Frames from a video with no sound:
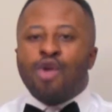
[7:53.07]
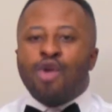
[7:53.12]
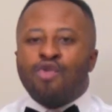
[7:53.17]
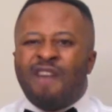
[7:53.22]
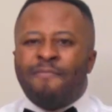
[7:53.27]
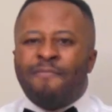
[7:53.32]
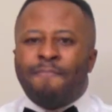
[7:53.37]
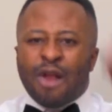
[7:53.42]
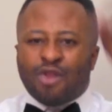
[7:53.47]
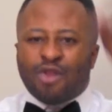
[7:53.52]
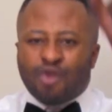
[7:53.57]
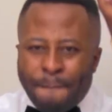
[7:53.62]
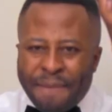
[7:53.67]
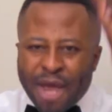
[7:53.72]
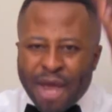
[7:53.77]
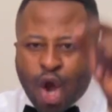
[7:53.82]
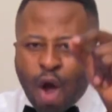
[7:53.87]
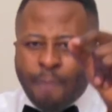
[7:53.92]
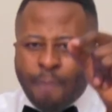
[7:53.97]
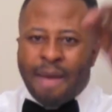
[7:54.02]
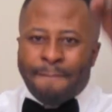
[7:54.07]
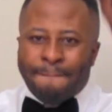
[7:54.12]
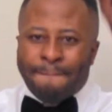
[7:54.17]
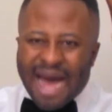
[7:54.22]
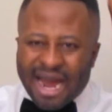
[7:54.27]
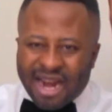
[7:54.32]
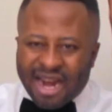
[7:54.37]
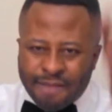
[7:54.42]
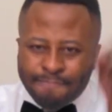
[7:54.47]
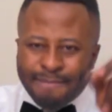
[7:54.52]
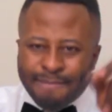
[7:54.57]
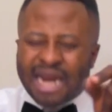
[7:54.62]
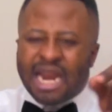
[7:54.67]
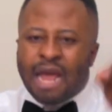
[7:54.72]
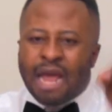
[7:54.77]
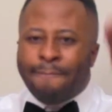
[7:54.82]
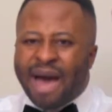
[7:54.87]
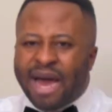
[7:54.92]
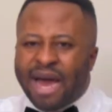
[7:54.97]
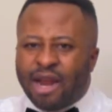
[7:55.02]
You are about to become a married
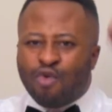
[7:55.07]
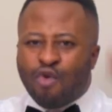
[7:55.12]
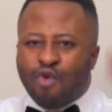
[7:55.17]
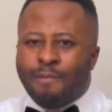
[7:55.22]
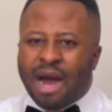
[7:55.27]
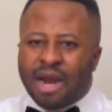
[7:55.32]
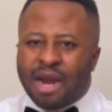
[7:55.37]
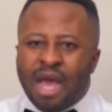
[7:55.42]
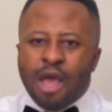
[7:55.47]
man, a married woman.